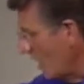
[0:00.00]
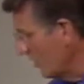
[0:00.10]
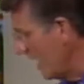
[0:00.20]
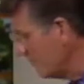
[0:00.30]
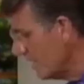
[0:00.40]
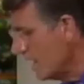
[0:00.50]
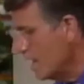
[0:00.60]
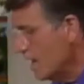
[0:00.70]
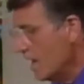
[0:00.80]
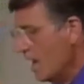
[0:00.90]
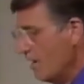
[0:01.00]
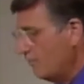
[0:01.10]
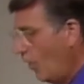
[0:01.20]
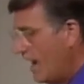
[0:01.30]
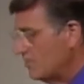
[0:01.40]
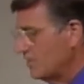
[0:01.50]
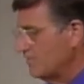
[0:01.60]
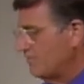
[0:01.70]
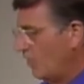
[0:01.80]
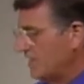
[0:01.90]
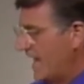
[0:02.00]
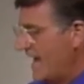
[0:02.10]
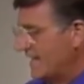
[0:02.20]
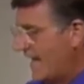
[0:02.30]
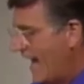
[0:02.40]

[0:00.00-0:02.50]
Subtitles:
Okay, 448